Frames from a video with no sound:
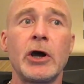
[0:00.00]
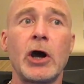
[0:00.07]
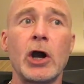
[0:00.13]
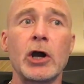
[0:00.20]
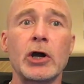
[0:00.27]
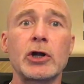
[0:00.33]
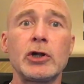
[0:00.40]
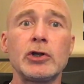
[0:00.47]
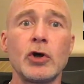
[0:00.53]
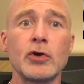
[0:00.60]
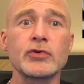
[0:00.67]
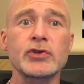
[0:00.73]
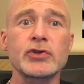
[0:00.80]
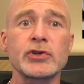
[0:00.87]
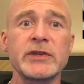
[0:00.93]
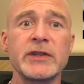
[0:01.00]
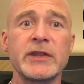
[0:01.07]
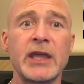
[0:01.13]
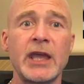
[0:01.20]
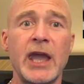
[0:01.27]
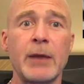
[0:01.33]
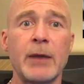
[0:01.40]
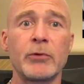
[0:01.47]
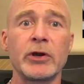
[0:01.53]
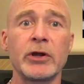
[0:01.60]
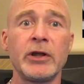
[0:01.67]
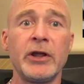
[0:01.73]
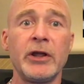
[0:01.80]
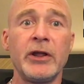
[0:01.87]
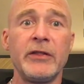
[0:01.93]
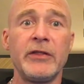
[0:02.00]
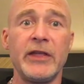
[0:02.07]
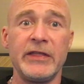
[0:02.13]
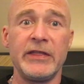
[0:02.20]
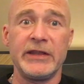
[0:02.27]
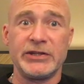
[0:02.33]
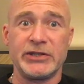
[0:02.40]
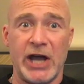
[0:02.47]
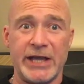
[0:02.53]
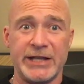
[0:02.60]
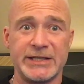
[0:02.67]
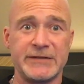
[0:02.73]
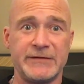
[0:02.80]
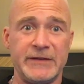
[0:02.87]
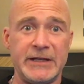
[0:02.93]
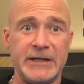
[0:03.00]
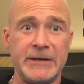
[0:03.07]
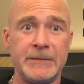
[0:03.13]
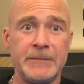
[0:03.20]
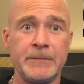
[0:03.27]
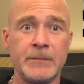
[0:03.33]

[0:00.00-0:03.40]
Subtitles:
are closer to the camera than the giant's feet.